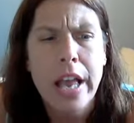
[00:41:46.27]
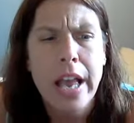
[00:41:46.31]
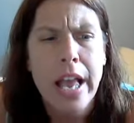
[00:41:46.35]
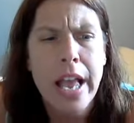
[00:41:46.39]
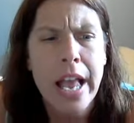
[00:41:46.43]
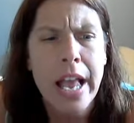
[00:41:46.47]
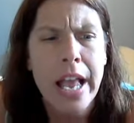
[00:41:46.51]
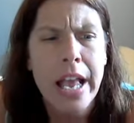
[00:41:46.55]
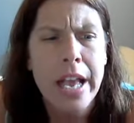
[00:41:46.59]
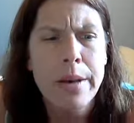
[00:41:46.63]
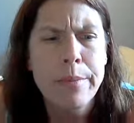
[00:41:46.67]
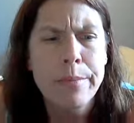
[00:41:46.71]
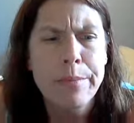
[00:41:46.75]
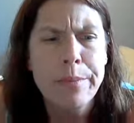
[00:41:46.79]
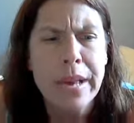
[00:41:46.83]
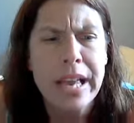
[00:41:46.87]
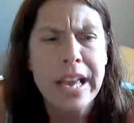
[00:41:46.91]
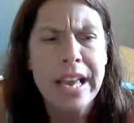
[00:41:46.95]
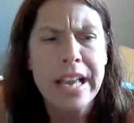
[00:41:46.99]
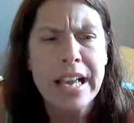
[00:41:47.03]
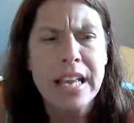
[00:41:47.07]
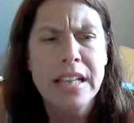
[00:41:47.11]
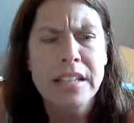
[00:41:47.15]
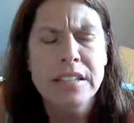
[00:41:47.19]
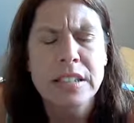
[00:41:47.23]

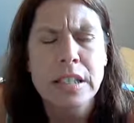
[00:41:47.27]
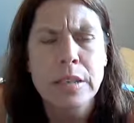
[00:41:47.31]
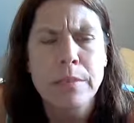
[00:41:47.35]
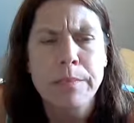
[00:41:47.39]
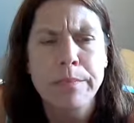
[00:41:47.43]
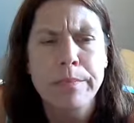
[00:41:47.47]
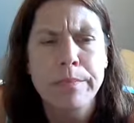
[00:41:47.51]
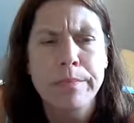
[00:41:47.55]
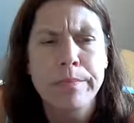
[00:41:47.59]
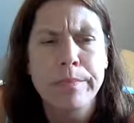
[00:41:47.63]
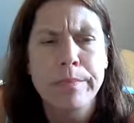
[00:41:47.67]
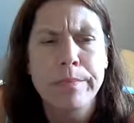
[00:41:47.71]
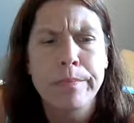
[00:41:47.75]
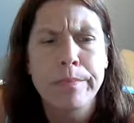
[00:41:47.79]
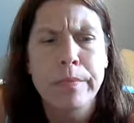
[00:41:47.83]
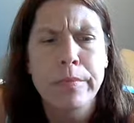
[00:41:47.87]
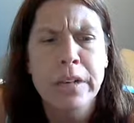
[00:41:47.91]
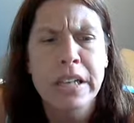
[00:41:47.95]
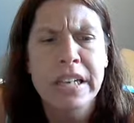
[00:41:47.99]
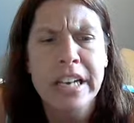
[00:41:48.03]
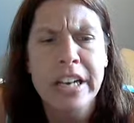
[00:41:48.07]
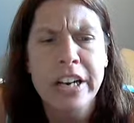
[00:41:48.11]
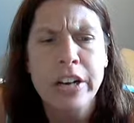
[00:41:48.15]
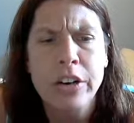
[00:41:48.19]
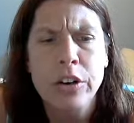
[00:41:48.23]
Ambae as a
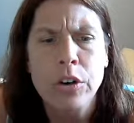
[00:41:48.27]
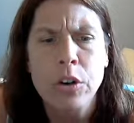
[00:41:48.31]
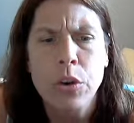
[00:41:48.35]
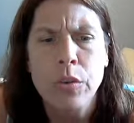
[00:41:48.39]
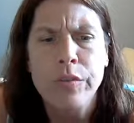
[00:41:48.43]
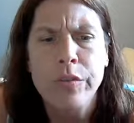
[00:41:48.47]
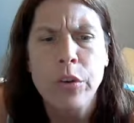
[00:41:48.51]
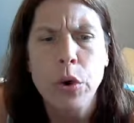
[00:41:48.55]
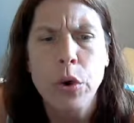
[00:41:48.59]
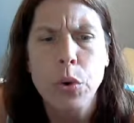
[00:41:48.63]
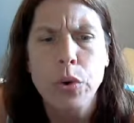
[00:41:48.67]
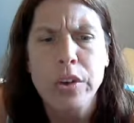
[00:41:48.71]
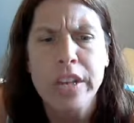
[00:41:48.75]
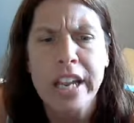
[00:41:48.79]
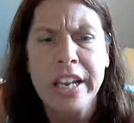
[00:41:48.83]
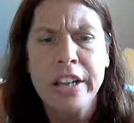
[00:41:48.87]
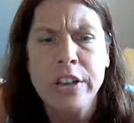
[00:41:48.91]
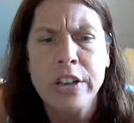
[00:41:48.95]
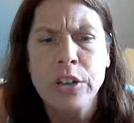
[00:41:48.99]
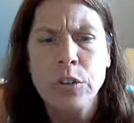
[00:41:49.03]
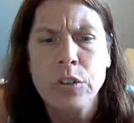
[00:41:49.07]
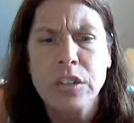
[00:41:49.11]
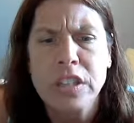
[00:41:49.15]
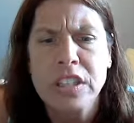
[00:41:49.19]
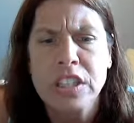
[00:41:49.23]
Manaro
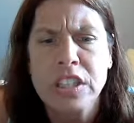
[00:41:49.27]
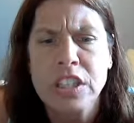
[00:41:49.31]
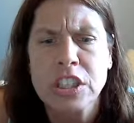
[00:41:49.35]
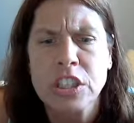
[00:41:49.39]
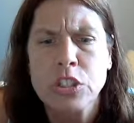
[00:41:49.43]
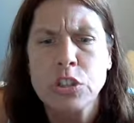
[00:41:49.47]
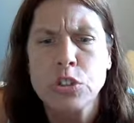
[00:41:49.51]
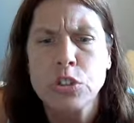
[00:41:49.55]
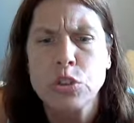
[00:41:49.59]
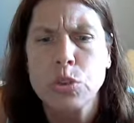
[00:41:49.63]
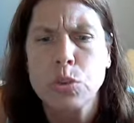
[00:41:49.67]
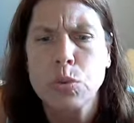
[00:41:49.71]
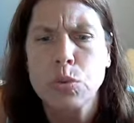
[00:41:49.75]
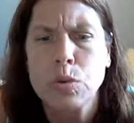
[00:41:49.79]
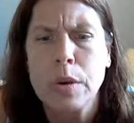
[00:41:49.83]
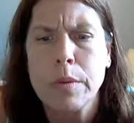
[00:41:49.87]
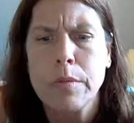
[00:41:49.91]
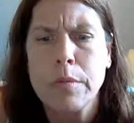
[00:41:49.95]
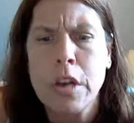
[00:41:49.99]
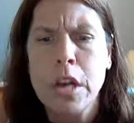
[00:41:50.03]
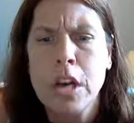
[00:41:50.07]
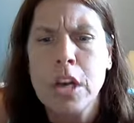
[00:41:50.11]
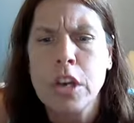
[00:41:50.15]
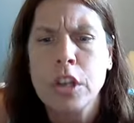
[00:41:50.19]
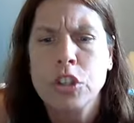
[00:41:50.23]
volcano continues to
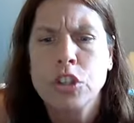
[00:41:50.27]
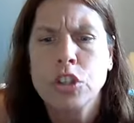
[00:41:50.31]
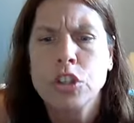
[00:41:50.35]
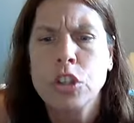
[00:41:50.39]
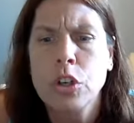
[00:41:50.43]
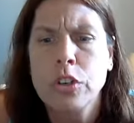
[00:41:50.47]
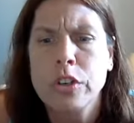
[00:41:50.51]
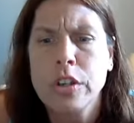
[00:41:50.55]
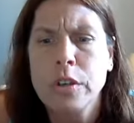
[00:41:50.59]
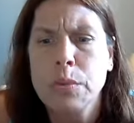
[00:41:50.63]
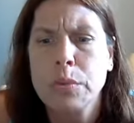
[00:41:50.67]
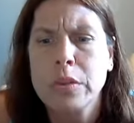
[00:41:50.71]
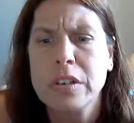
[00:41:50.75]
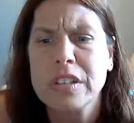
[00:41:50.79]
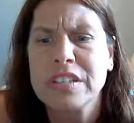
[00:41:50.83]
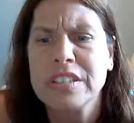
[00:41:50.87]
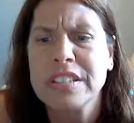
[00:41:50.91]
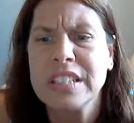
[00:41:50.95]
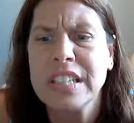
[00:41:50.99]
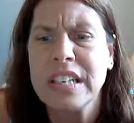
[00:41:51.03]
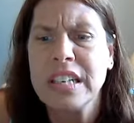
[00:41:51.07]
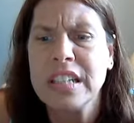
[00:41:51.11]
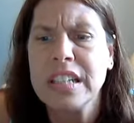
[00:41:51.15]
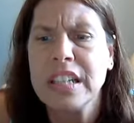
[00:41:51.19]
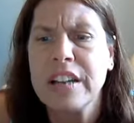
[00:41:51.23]
erupt show that we're
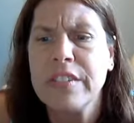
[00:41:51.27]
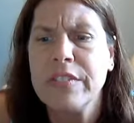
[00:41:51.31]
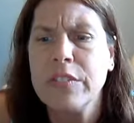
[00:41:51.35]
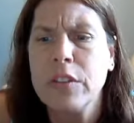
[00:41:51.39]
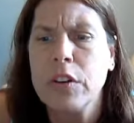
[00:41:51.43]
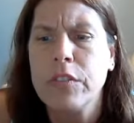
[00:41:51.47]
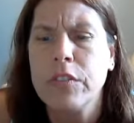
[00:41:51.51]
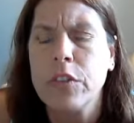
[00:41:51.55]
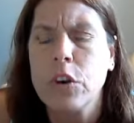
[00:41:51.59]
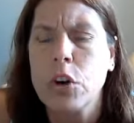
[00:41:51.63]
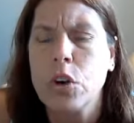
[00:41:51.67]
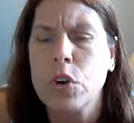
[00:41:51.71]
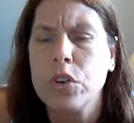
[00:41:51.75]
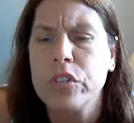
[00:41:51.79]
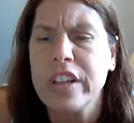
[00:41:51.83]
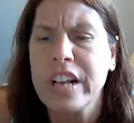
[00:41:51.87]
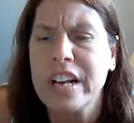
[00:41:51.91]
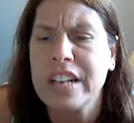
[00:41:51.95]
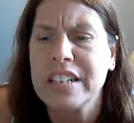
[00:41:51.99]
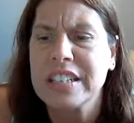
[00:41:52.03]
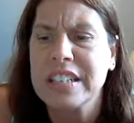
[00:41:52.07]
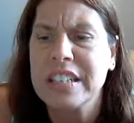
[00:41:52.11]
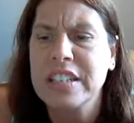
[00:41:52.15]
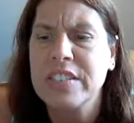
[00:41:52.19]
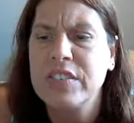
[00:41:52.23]
seeing a level of earth
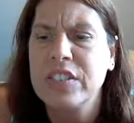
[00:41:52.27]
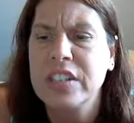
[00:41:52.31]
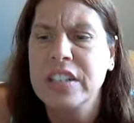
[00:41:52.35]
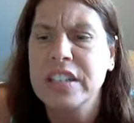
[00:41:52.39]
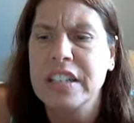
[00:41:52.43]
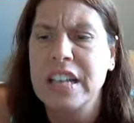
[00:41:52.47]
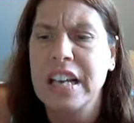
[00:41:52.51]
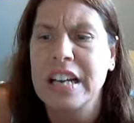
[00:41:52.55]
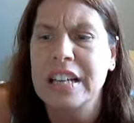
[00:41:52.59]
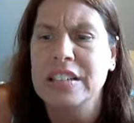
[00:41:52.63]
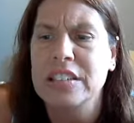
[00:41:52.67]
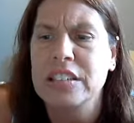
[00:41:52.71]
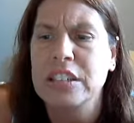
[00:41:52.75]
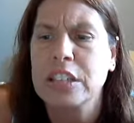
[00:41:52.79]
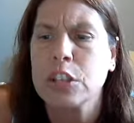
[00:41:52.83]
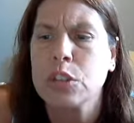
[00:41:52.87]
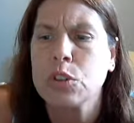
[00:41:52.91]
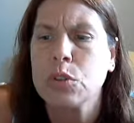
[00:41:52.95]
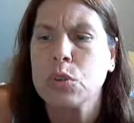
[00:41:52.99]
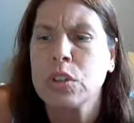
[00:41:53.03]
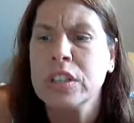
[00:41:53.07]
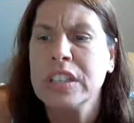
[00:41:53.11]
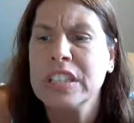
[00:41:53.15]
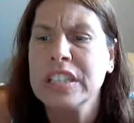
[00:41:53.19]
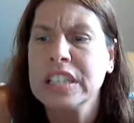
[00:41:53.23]
activity that is
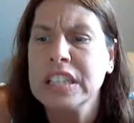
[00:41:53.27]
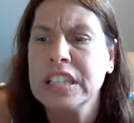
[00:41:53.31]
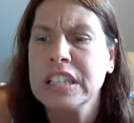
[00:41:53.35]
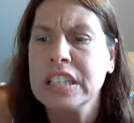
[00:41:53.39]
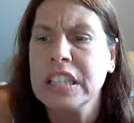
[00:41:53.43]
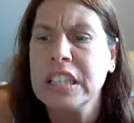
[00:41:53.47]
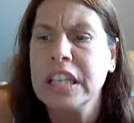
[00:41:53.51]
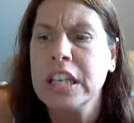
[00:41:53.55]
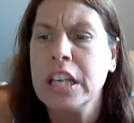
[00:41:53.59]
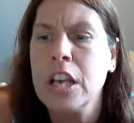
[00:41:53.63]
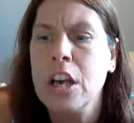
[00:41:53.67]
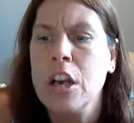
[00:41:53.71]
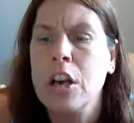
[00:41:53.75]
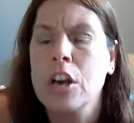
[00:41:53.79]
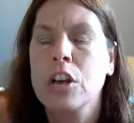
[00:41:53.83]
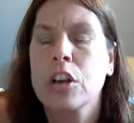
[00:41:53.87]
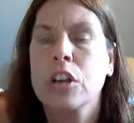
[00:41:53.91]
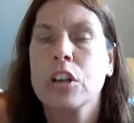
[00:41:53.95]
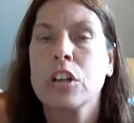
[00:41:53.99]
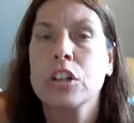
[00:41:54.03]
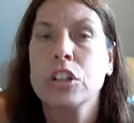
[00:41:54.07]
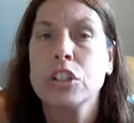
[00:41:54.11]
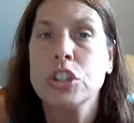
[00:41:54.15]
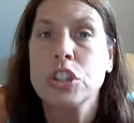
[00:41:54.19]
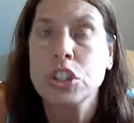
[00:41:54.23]
increasingly
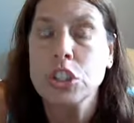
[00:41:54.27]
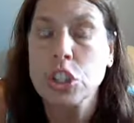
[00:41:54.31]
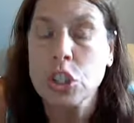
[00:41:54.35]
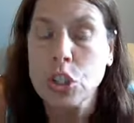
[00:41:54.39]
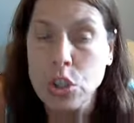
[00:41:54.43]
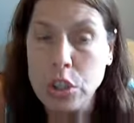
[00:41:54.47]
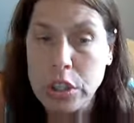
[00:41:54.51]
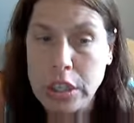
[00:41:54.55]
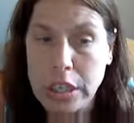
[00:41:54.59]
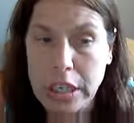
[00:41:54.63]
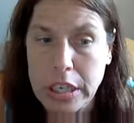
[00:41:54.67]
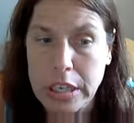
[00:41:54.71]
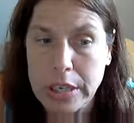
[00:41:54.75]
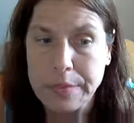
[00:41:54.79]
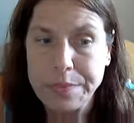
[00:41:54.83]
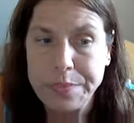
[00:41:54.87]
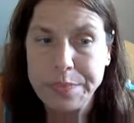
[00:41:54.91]
concerning.